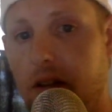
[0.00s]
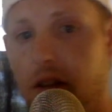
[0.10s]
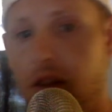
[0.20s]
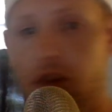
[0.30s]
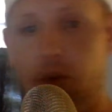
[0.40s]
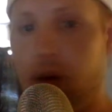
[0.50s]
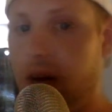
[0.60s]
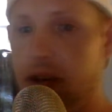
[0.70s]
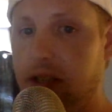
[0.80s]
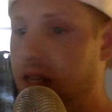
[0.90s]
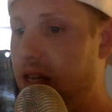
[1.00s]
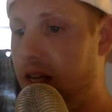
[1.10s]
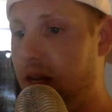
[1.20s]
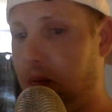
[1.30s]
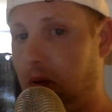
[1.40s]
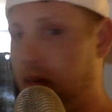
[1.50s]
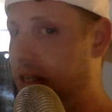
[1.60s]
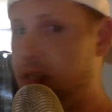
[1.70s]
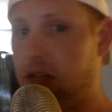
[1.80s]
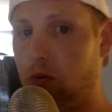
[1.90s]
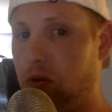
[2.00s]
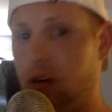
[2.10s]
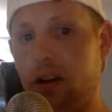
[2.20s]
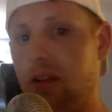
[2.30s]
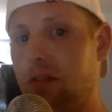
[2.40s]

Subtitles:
The riots and protesting were not health